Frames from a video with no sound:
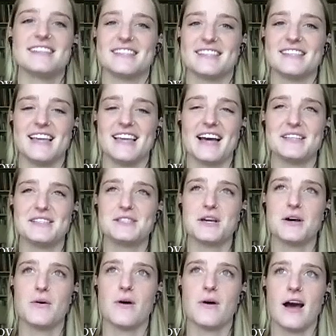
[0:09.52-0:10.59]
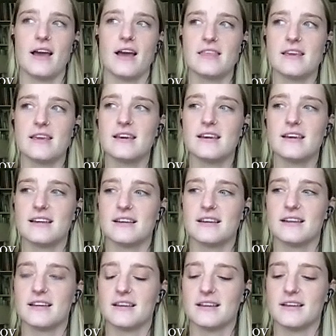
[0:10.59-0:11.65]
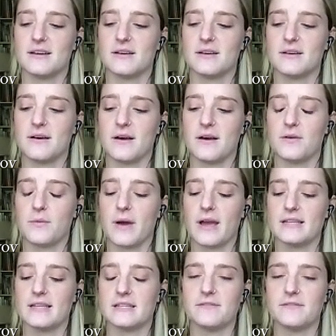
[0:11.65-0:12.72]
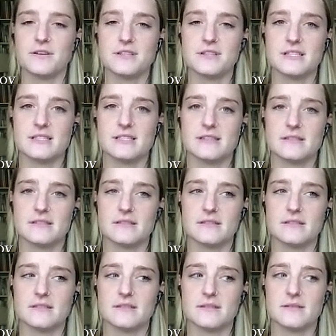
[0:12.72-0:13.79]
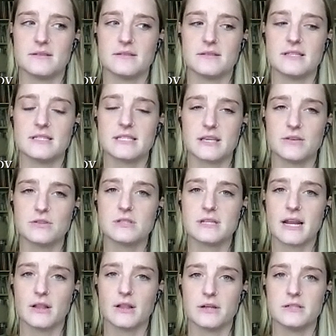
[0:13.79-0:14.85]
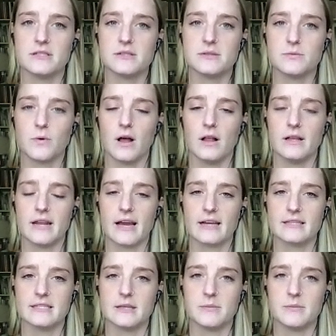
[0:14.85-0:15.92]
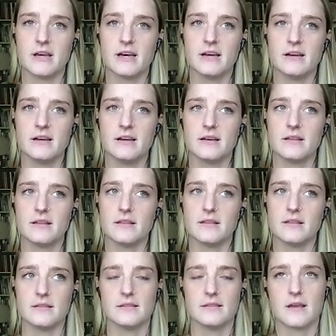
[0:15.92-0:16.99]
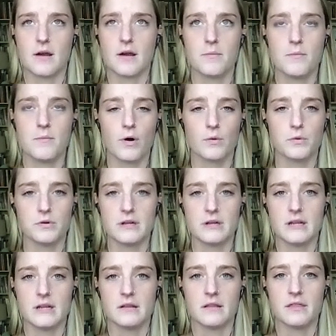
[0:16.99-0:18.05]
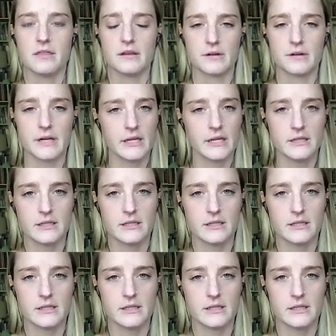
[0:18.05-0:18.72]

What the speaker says: Yeah, so I think the way it differs is the skills that I learned while in academia, they're more rooted in theory.